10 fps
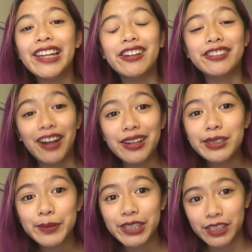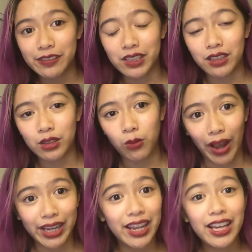They are not specifically
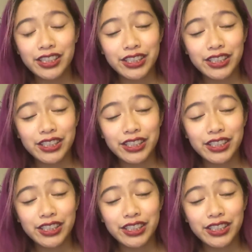white,